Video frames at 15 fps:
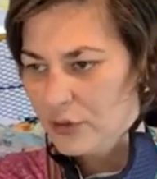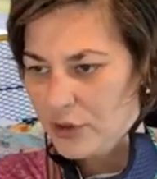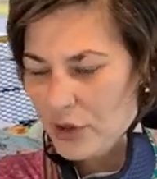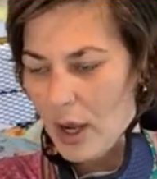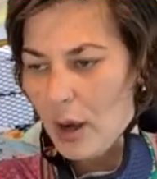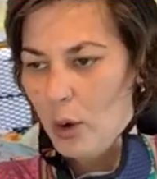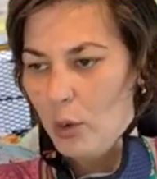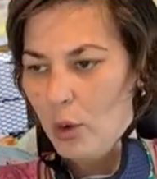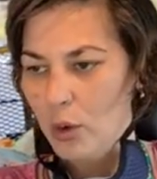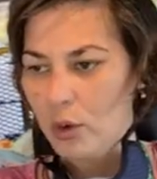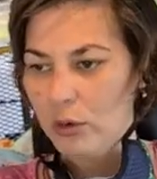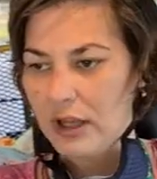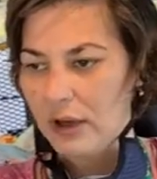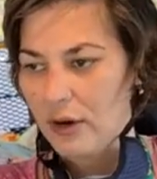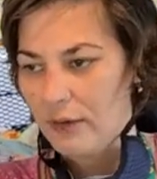Do you know how
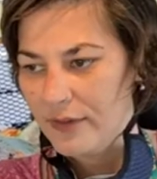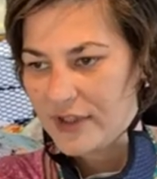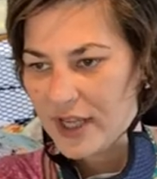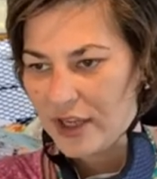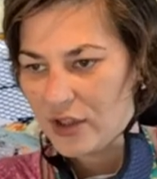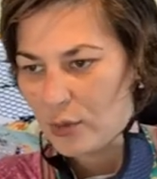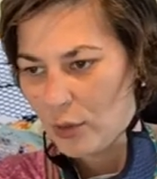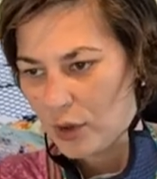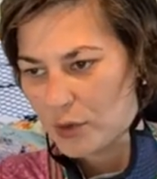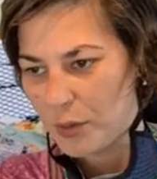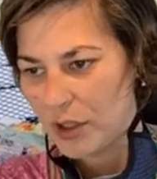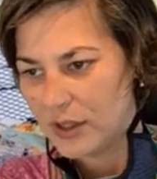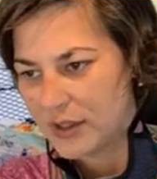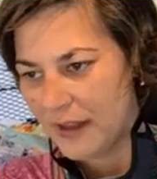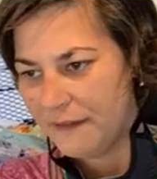awkward that conversation was?
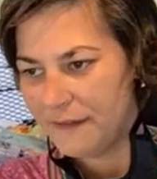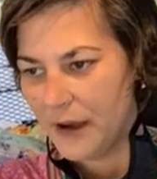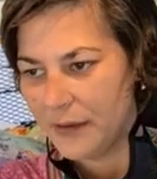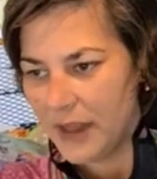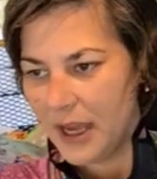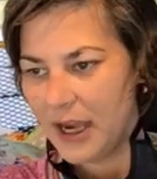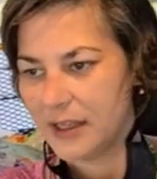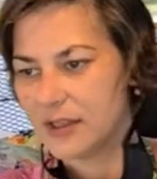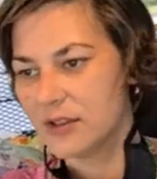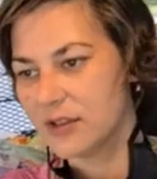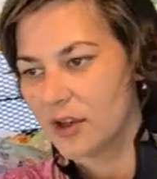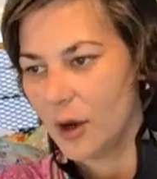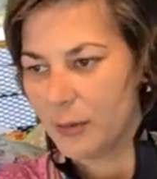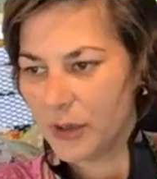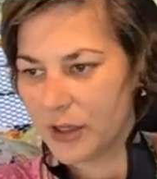Because they felt they had to
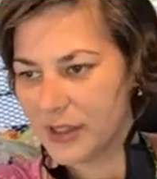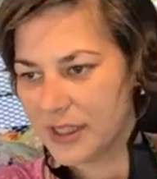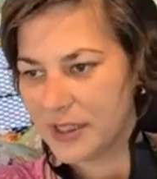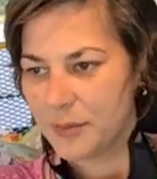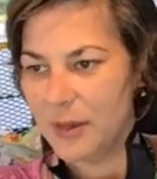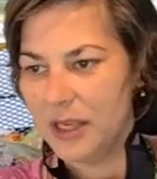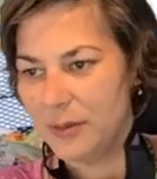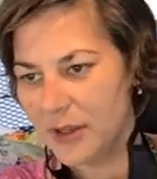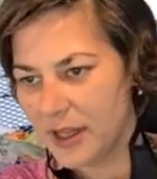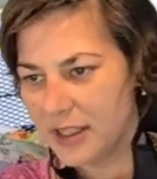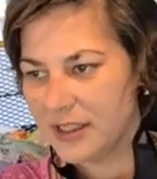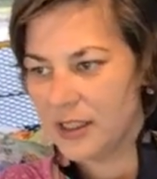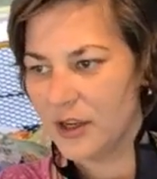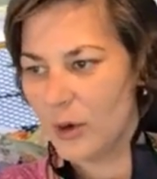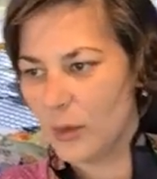stop because it's me, but
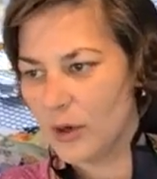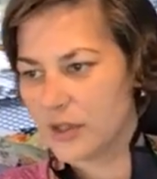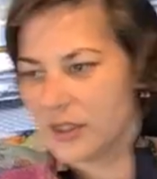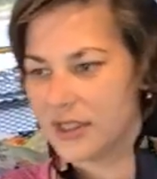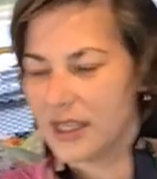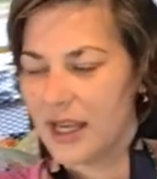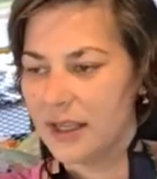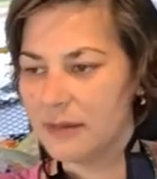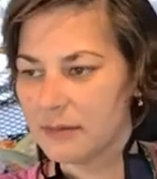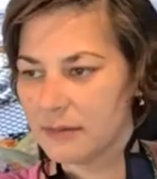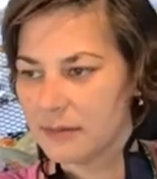they didn't know what to say.